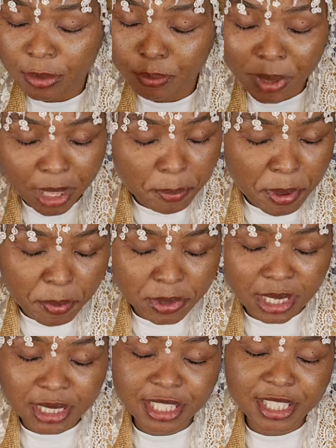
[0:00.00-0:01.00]
many people
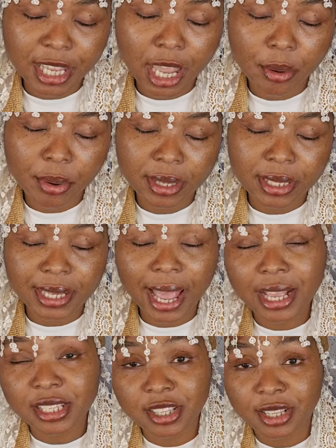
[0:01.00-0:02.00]
say sister kerry-ann this
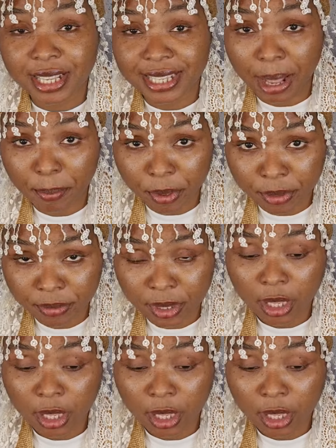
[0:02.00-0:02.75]
exodus has happened